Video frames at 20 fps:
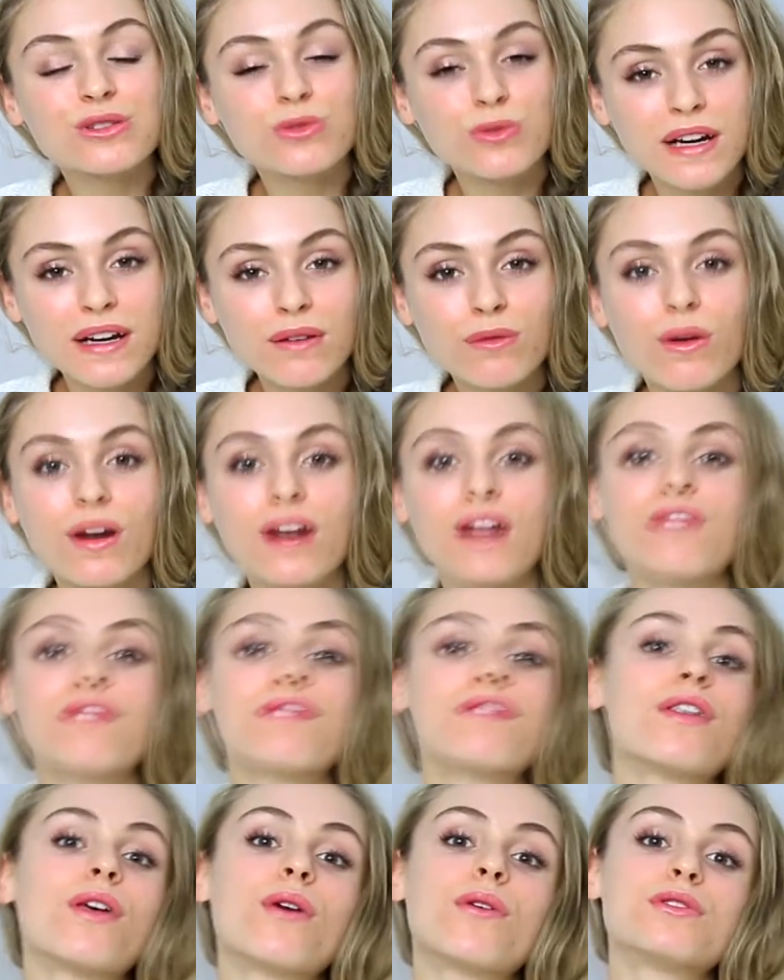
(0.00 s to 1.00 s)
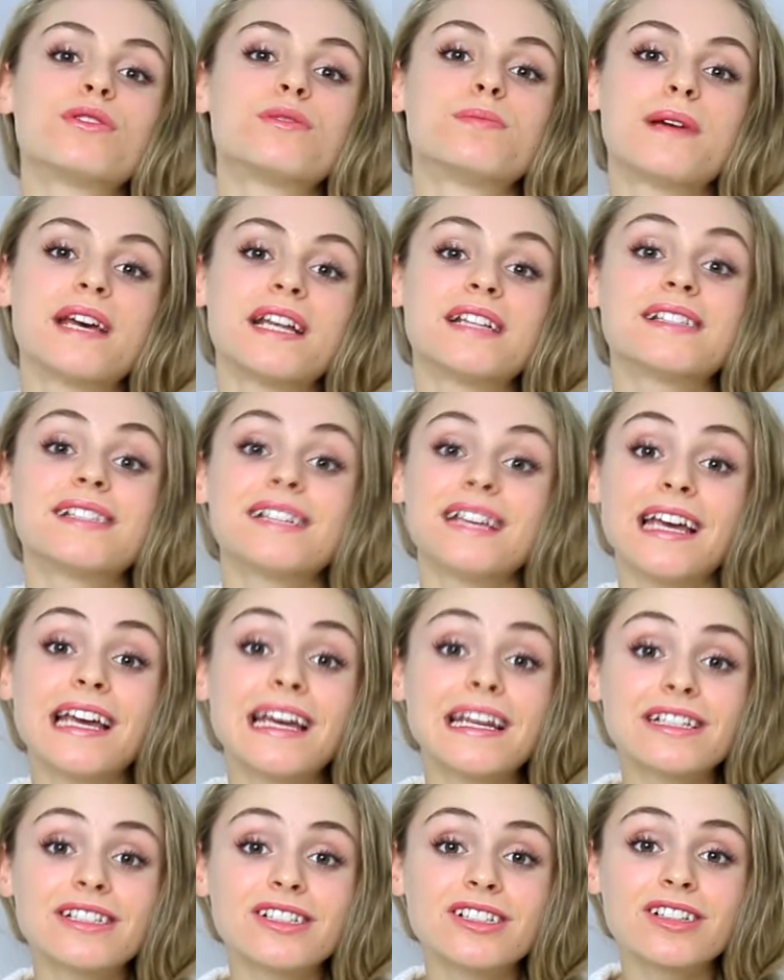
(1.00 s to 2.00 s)
to win one of those pins
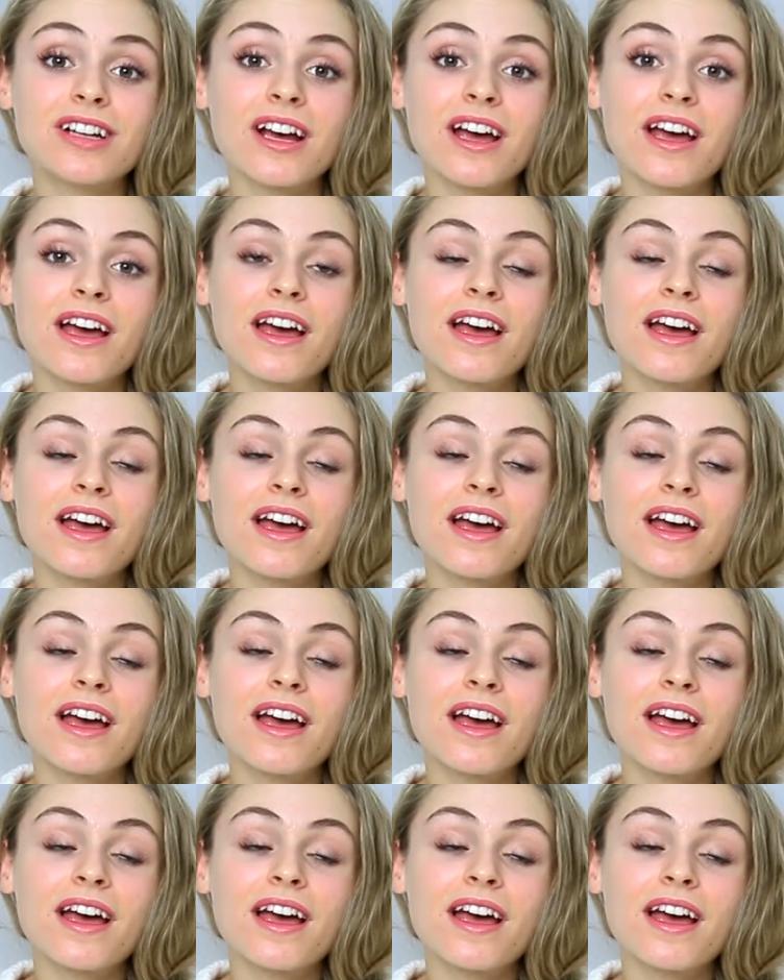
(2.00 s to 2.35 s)
each.